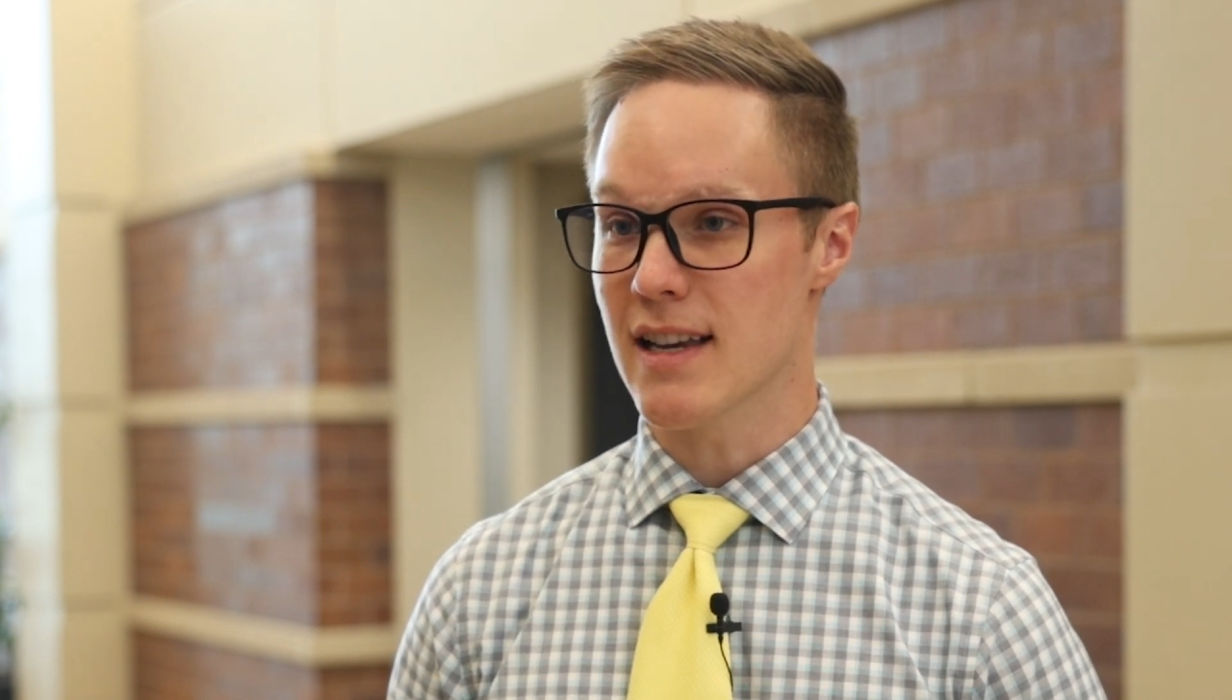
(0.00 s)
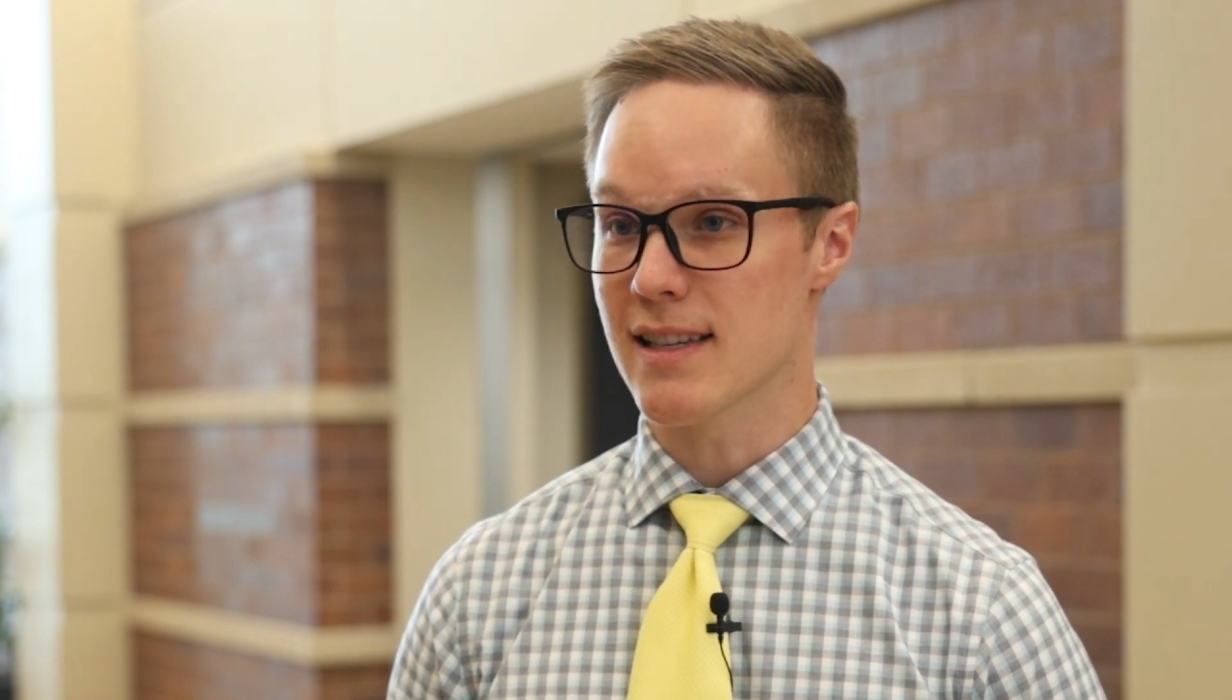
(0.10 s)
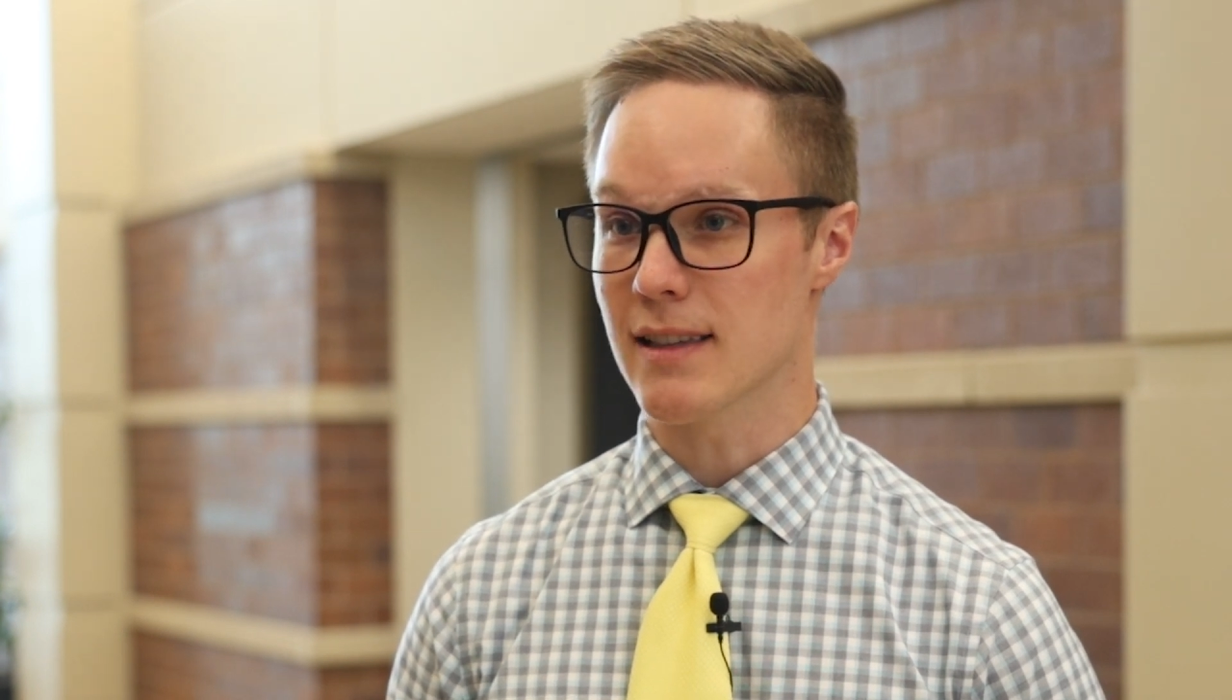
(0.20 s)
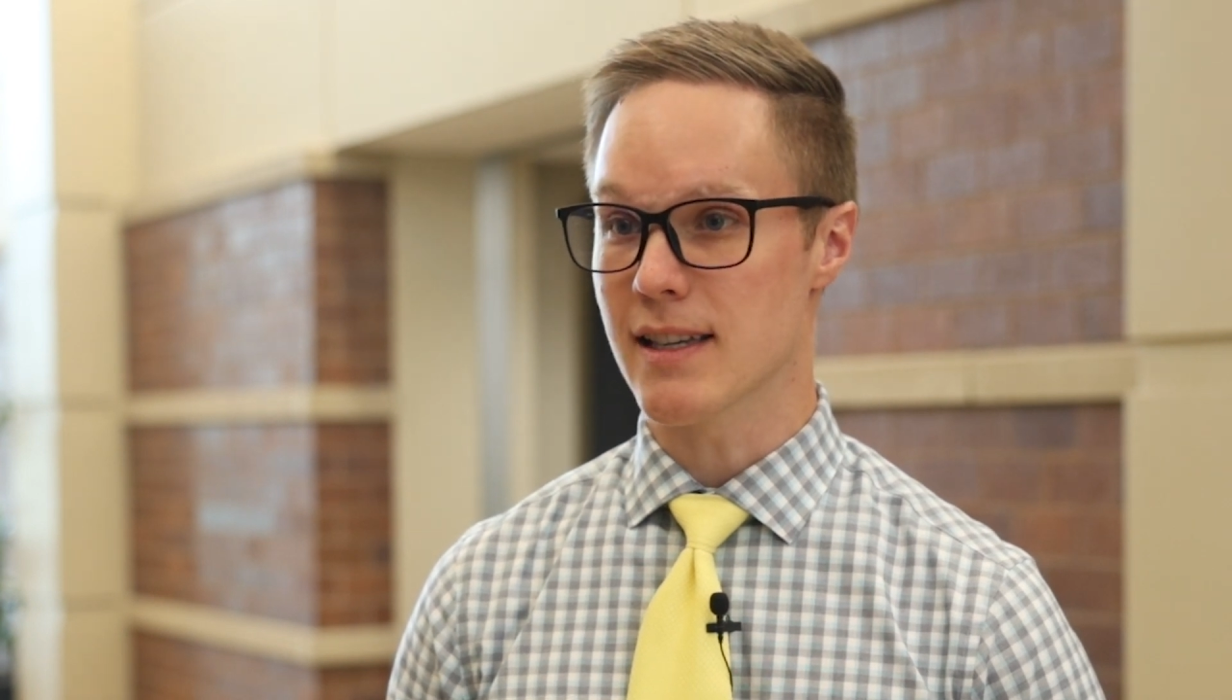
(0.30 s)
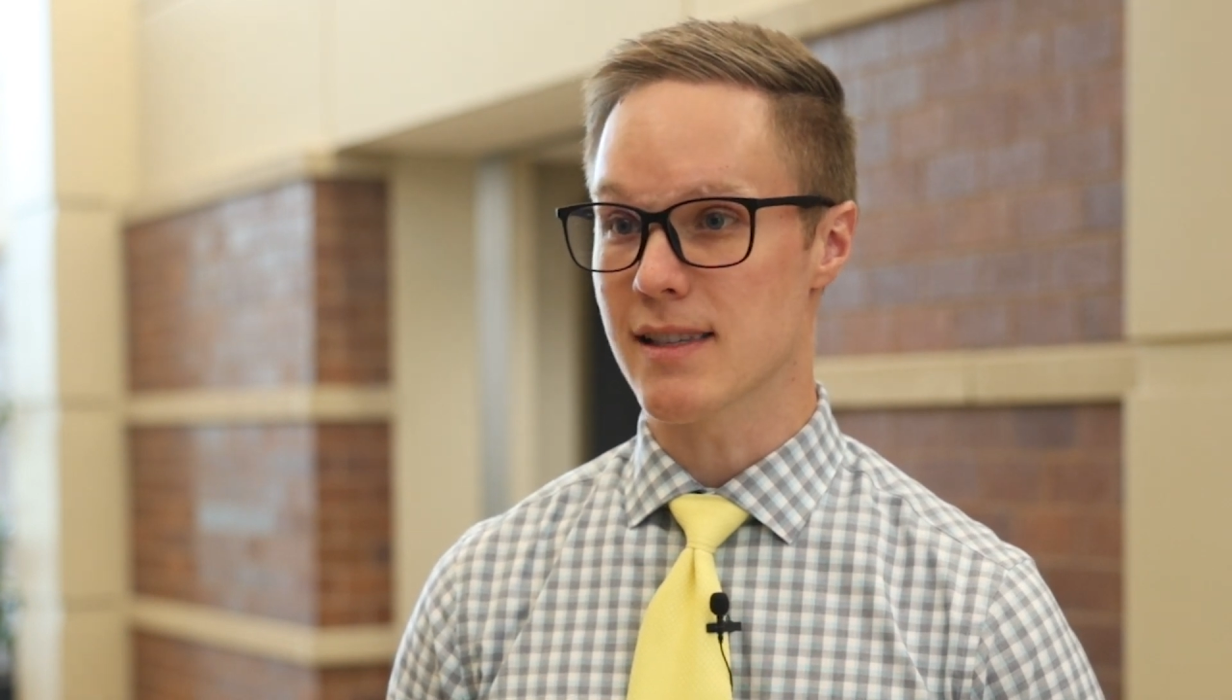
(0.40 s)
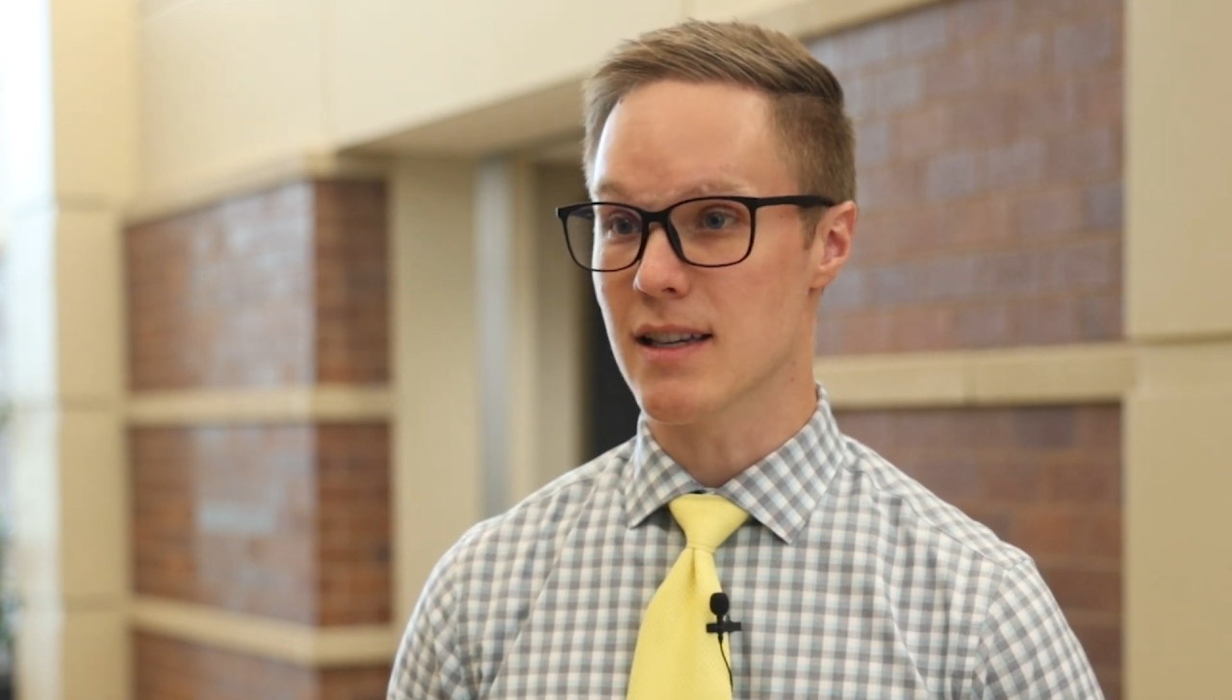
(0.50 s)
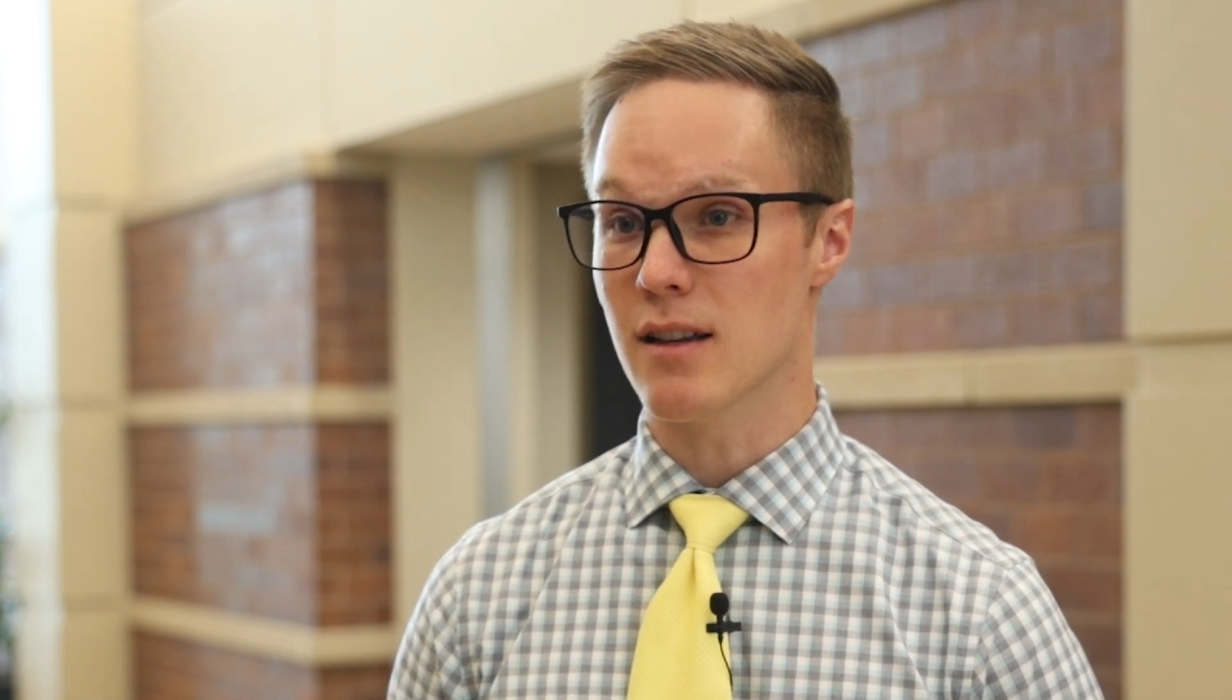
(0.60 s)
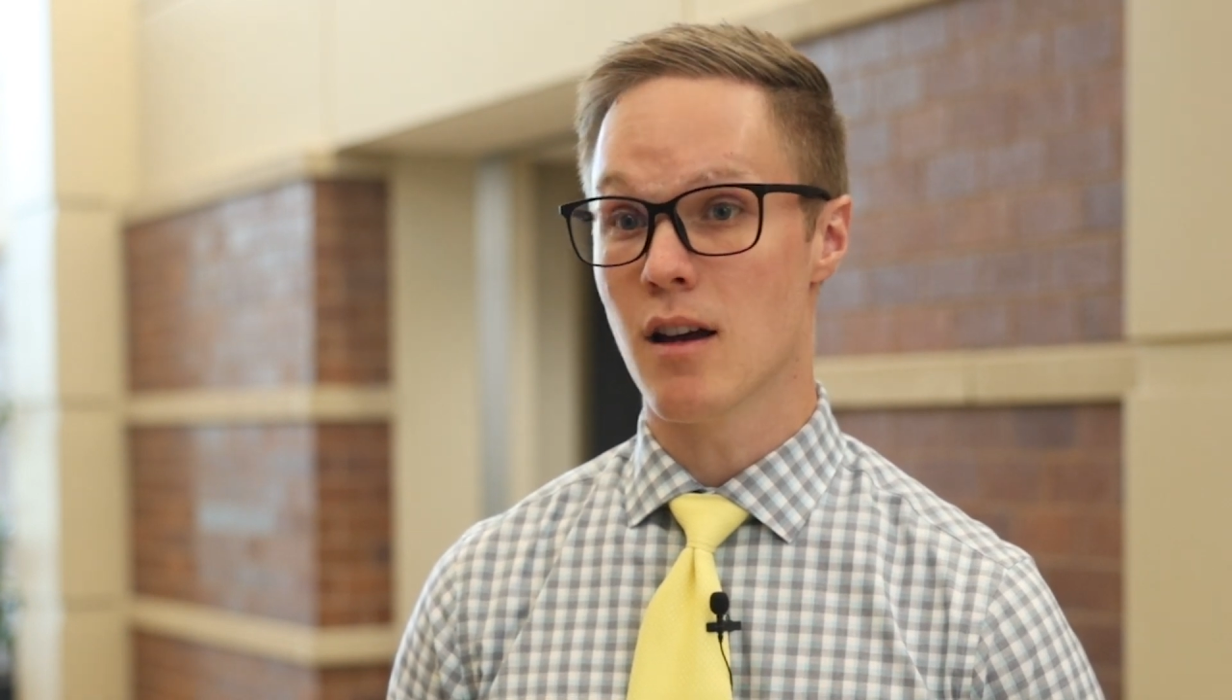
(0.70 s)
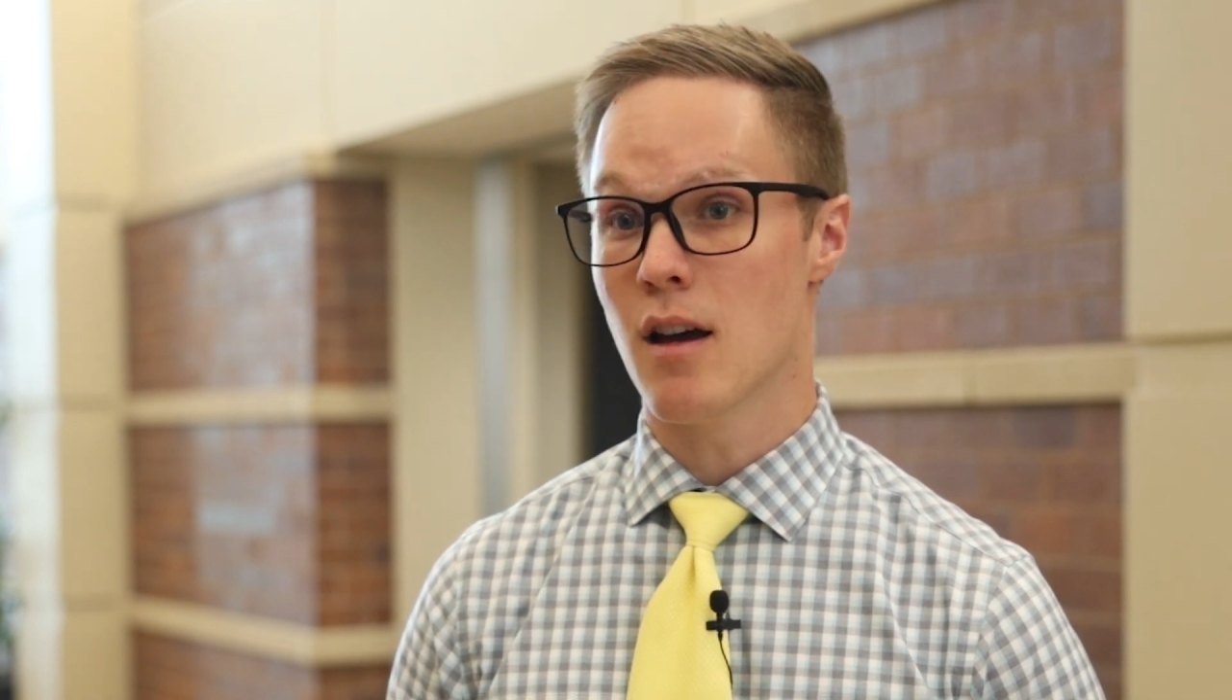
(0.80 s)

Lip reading: is listed.